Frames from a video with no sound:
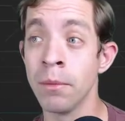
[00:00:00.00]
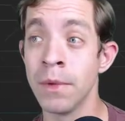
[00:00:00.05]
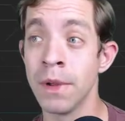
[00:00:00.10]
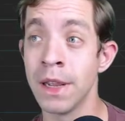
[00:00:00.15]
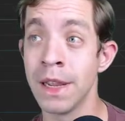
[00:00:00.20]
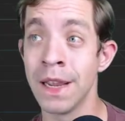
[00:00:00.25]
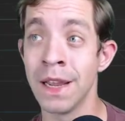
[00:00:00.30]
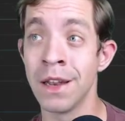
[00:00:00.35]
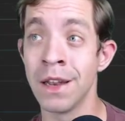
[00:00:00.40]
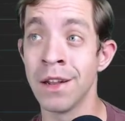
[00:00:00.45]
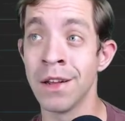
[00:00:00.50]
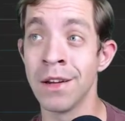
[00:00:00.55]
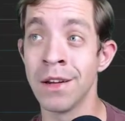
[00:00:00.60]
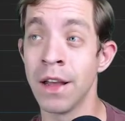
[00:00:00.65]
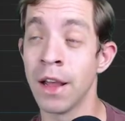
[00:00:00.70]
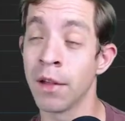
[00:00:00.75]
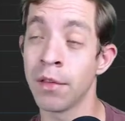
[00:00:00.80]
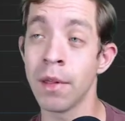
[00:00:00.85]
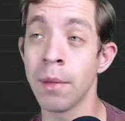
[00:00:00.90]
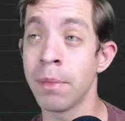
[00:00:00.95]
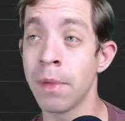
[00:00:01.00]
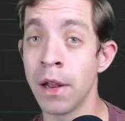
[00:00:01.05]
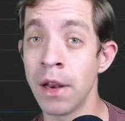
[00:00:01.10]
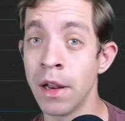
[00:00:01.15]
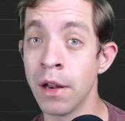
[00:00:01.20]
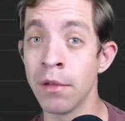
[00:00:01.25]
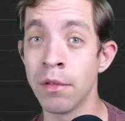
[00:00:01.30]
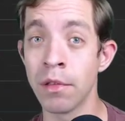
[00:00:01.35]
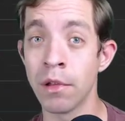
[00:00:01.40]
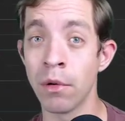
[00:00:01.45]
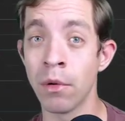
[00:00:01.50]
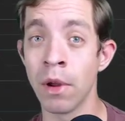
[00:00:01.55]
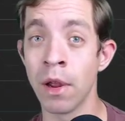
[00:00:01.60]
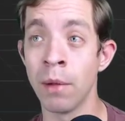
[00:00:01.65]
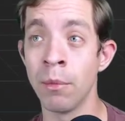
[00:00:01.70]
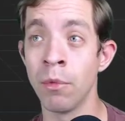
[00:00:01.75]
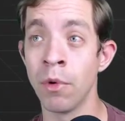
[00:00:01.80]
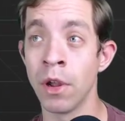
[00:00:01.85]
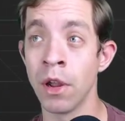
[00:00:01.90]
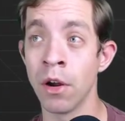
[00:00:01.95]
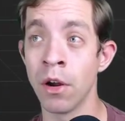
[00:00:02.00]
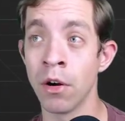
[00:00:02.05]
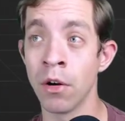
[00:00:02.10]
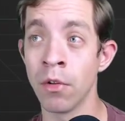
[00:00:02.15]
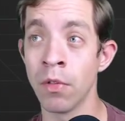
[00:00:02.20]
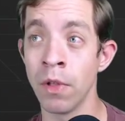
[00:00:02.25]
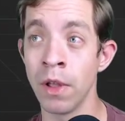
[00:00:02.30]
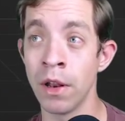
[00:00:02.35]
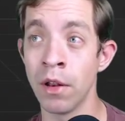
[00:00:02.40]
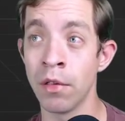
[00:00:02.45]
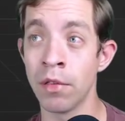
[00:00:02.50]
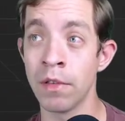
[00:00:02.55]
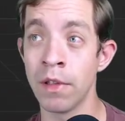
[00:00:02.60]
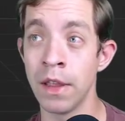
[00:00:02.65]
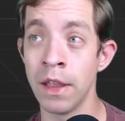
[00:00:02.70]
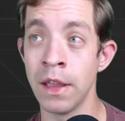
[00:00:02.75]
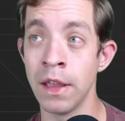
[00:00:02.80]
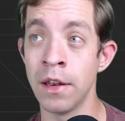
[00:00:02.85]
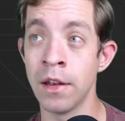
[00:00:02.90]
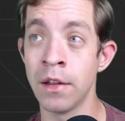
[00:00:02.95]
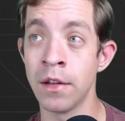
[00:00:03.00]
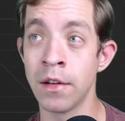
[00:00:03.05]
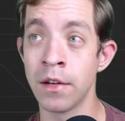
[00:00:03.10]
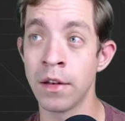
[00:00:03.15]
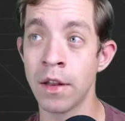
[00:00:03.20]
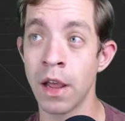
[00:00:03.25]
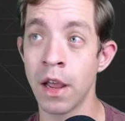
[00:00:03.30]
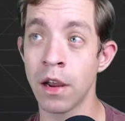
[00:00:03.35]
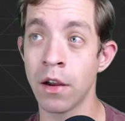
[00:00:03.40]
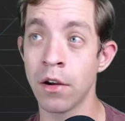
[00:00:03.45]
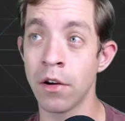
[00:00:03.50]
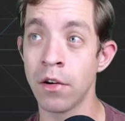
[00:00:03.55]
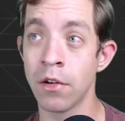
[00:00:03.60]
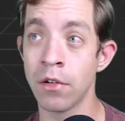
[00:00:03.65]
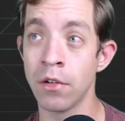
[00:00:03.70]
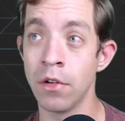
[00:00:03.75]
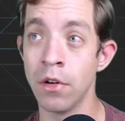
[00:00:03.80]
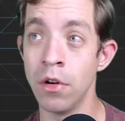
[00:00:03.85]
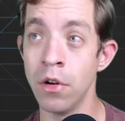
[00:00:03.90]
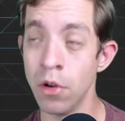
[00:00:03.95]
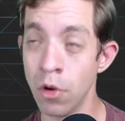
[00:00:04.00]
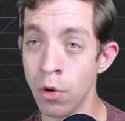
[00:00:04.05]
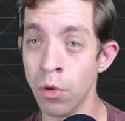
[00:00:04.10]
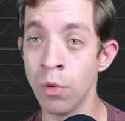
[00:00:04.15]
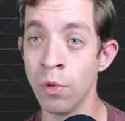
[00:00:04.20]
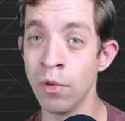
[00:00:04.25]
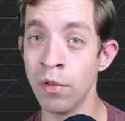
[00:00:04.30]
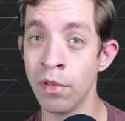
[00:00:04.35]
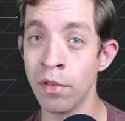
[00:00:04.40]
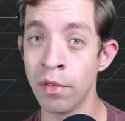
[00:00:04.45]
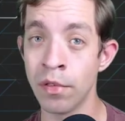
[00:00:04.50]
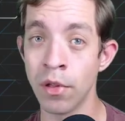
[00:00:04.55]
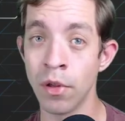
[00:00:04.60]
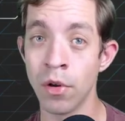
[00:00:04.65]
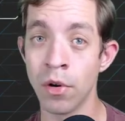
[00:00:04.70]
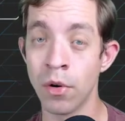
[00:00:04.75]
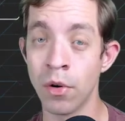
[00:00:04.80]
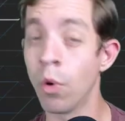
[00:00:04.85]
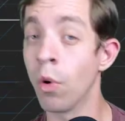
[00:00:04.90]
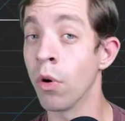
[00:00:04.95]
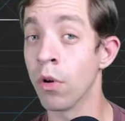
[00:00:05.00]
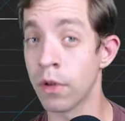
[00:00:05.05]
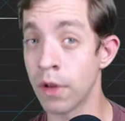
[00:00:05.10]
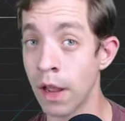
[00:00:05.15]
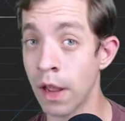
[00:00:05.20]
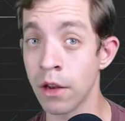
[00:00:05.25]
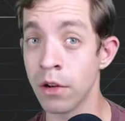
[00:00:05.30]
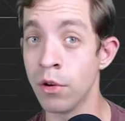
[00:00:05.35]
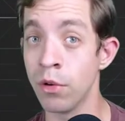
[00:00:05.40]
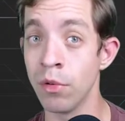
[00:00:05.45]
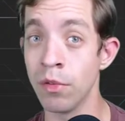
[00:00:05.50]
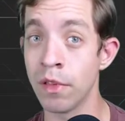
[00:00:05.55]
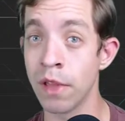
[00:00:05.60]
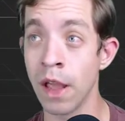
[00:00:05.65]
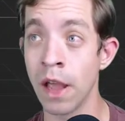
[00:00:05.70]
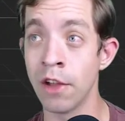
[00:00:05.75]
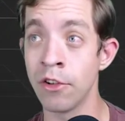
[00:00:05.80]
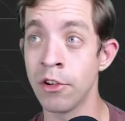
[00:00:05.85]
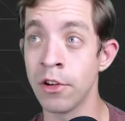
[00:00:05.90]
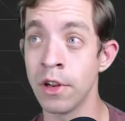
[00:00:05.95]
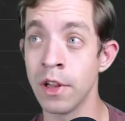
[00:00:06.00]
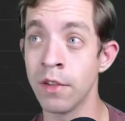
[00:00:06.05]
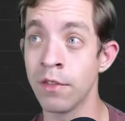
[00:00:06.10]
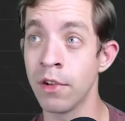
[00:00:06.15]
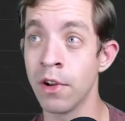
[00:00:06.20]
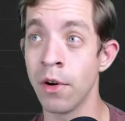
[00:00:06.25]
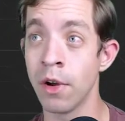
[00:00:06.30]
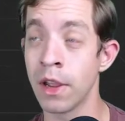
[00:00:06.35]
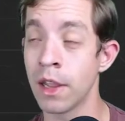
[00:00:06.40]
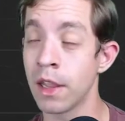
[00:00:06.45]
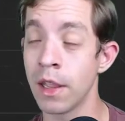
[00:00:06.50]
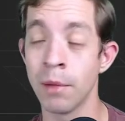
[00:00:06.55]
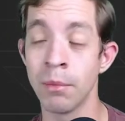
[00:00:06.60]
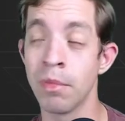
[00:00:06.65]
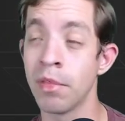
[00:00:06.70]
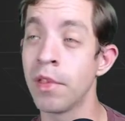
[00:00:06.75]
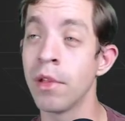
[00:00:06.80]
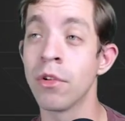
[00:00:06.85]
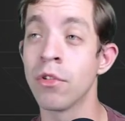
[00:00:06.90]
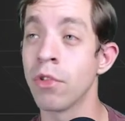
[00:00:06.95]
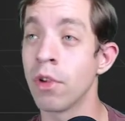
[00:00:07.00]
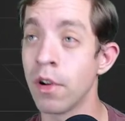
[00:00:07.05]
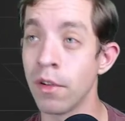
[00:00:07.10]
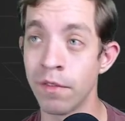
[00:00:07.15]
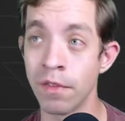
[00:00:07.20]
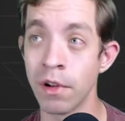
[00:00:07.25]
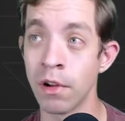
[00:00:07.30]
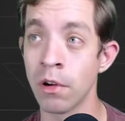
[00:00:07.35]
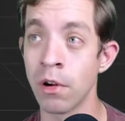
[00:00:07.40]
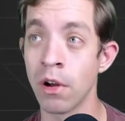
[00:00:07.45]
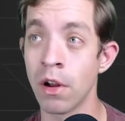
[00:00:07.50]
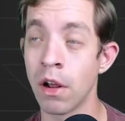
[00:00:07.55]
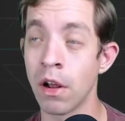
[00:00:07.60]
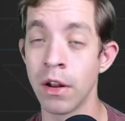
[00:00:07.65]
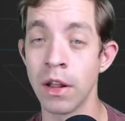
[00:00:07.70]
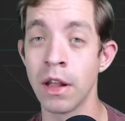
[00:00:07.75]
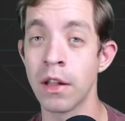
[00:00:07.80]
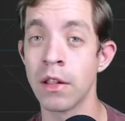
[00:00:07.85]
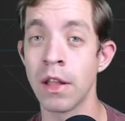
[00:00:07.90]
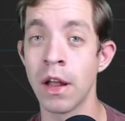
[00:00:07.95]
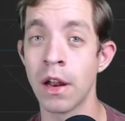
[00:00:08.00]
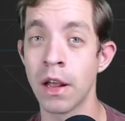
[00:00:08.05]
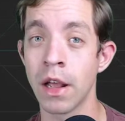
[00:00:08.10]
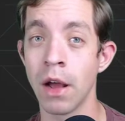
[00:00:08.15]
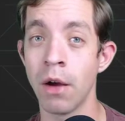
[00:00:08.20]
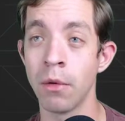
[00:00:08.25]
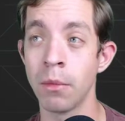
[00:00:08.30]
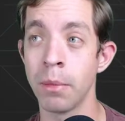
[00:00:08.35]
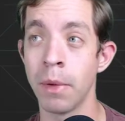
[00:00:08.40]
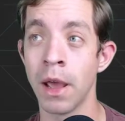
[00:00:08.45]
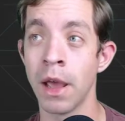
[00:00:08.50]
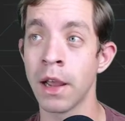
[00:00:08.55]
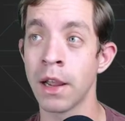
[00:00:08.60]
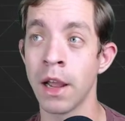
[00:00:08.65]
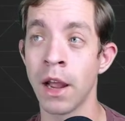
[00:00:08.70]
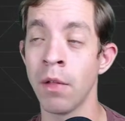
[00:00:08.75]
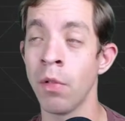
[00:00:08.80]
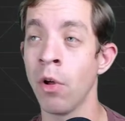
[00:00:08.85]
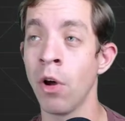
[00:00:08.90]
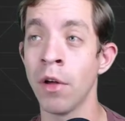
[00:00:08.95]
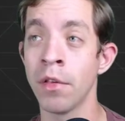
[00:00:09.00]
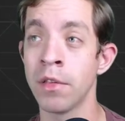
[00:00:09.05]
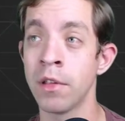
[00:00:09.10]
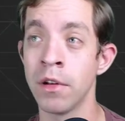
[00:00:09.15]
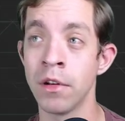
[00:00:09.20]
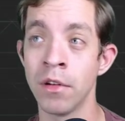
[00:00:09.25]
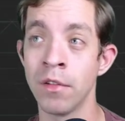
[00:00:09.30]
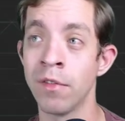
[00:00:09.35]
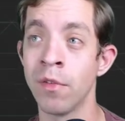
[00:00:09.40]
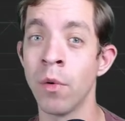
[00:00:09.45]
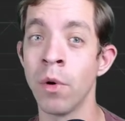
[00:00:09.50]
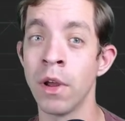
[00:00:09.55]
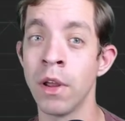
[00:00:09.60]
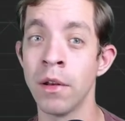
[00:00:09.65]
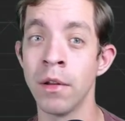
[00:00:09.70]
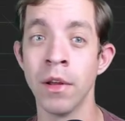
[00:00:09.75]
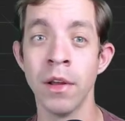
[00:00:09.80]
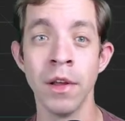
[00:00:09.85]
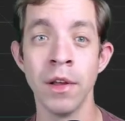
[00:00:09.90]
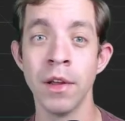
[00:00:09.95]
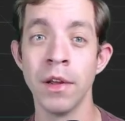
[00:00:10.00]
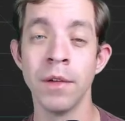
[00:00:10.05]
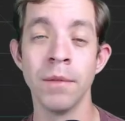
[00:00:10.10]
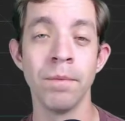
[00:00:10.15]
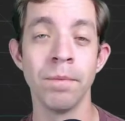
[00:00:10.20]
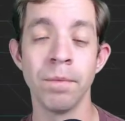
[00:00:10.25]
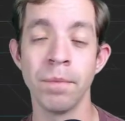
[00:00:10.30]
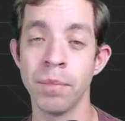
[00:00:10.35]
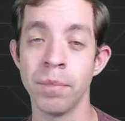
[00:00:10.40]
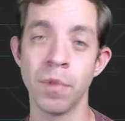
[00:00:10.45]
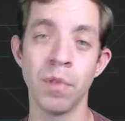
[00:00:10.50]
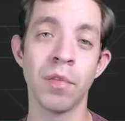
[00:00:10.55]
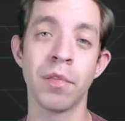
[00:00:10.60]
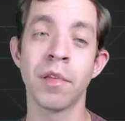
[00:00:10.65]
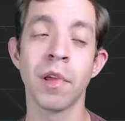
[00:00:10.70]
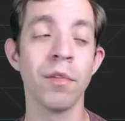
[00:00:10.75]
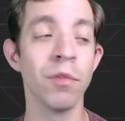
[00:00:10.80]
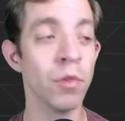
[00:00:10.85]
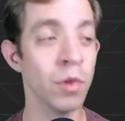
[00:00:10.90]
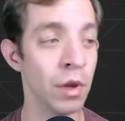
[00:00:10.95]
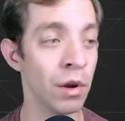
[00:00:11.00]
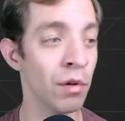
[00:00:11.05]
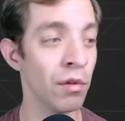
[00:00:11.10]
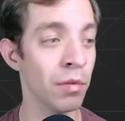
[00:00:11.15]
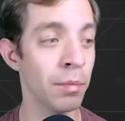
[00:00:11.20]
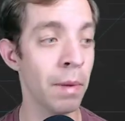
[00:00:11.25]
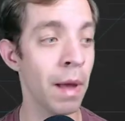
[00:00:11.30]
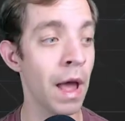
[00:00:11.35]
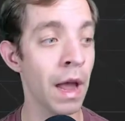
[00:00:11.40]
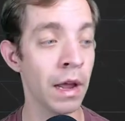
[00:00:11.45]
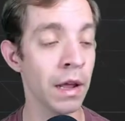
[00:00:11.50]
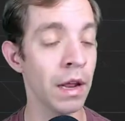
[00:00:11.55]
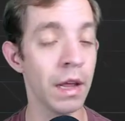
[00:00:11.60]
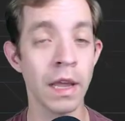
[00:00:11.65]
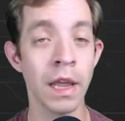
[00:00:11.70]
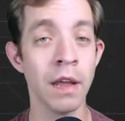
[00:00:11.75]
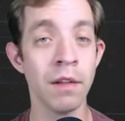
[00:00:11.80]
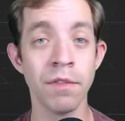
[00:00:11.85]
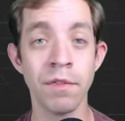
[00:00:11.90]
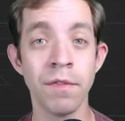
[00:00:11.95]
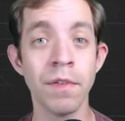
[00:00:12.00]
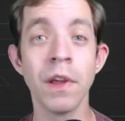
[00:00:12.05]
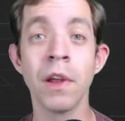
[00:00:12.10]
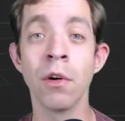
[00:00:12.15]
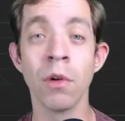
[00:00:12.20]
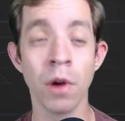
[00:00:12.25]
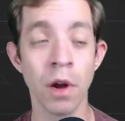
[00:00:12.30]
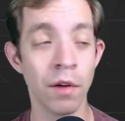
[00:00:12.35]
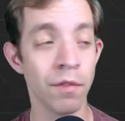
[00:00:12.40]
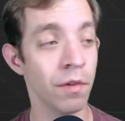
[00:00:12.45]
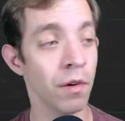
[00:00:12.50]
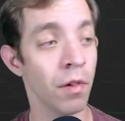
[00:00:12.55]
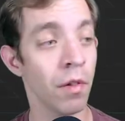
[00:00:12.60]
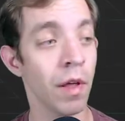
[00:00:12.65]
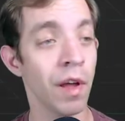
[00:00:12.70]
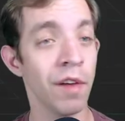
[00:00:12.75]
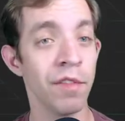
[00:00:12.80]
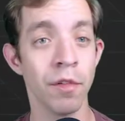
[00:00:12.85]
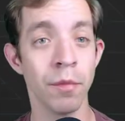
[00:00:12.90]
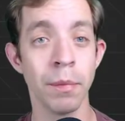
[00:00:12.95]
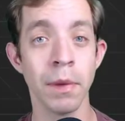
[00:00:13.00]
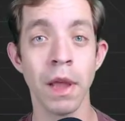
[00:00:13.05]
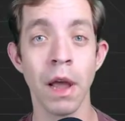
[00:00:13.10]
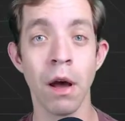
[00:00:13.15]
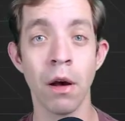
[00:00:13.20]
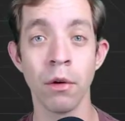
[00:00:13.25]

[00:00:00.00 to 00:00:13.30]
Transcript: And except on Instagram, we are latest in tech news or TechNewsGadget, even though I'm still trying to figure out how to get that account back. I lost it in the void several years back, and I can't figure out for the life of me how to